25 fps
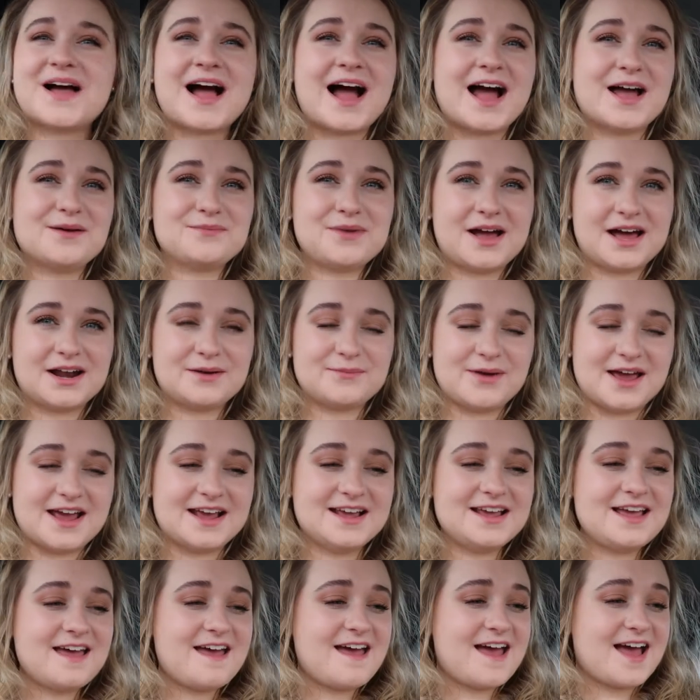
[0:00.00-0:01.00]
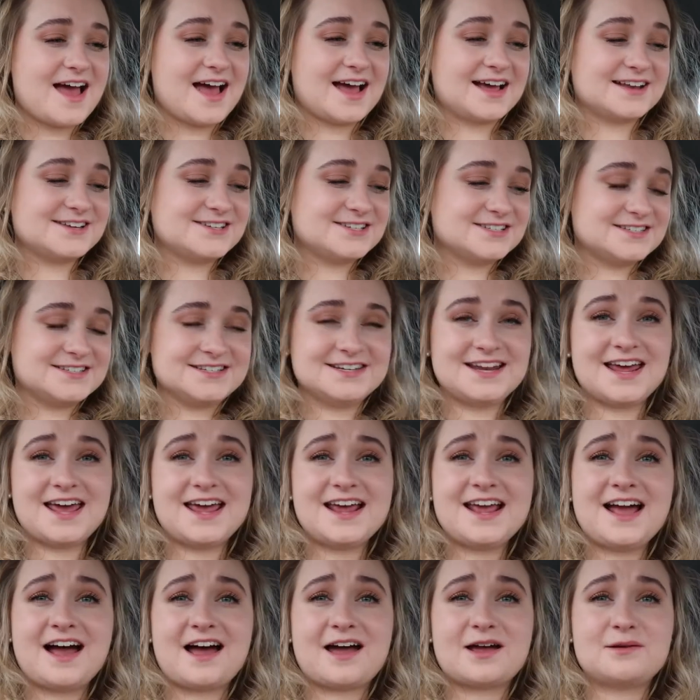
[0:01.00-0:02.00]
I'm Anna May, and
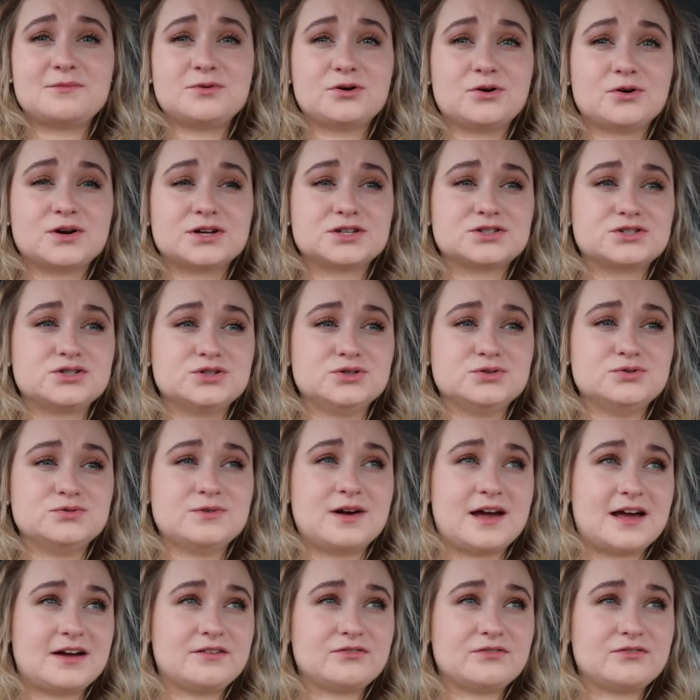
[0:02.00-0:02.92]
today I'm going to